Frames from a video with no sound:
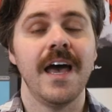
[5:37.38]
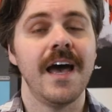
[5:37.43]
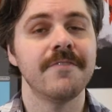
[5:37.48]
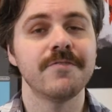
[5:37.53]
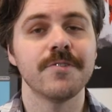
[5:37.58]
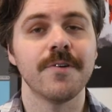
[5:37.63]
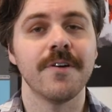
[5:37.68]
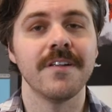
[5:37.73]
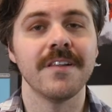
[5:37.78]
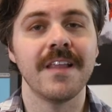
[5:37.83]

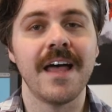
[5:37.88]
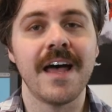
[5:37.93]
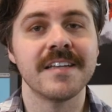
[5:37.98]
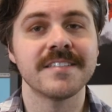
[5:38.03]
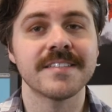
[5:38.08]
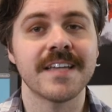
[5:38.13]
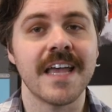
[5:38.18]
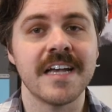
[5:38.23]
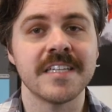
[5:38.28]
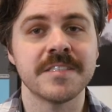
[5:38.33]
After a
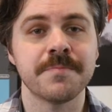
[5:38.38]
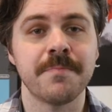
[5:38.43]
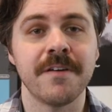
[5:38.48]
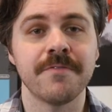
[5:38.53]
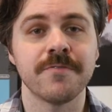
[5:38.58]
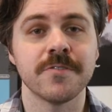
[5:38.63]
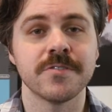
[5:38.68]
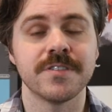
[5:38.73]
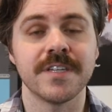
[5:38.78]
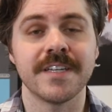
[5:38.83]
last-gasp
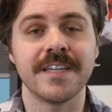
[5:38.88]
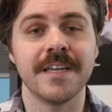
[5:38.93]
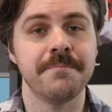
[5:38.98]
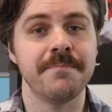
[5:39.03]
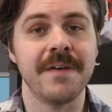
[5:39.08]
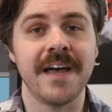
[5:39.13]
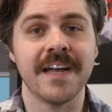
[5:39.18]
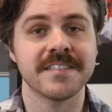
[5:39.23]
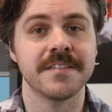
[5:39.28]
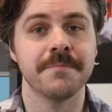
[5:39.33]
effort to get
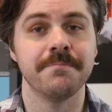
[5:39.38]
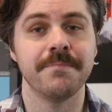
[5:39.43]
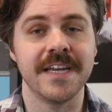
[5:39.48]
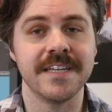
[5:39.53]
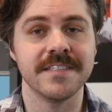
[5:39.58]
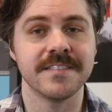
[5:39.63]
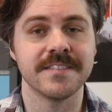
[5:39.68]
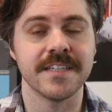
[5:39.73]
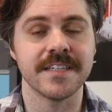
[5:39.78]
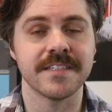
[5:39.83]
back to
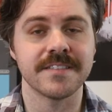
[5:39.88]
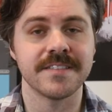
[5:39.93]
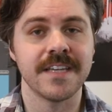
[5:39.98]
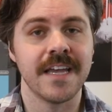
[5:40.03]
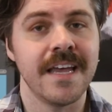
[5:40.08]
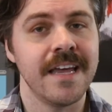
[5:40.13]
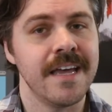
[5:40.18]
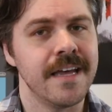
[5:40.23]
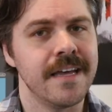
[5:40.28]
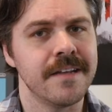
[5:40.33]
basics
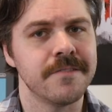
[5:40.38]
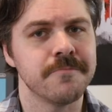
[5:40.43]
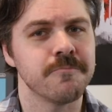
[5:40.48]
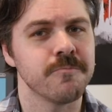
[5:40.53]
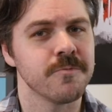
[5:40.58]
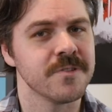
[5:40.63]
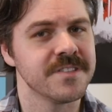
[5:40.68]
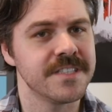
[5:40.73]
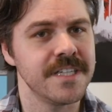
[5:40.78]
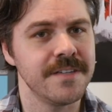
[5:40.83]
and
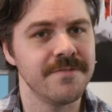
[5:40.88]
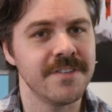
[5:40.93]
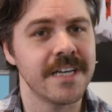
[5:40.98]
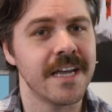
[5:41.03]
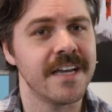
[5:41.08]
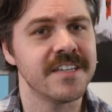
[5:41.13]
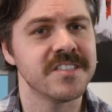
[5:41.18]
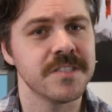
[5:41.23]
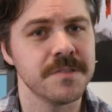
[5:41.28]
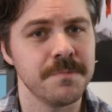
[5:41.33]
receiving
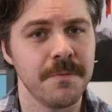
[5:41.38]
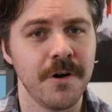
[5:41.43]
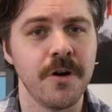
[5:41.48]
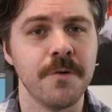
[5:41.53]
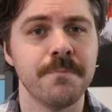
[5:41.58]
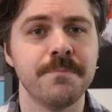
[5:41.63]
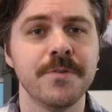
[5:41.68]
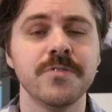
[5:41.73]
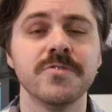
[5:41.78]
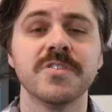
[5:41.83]
a
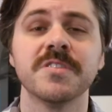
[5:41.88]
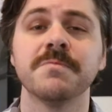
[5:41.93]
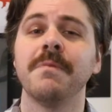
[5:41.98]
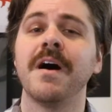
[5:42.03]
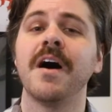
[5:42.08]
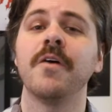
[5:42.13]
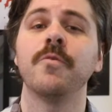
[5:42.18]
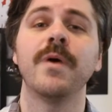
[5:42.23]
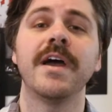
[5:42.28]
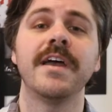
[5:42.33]
small boost
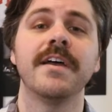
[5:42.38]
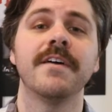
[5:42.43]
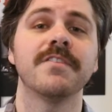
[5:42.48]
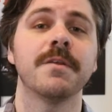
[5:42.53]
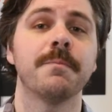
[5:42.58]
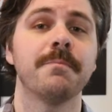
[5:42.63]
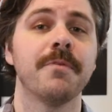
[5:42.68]
by way of the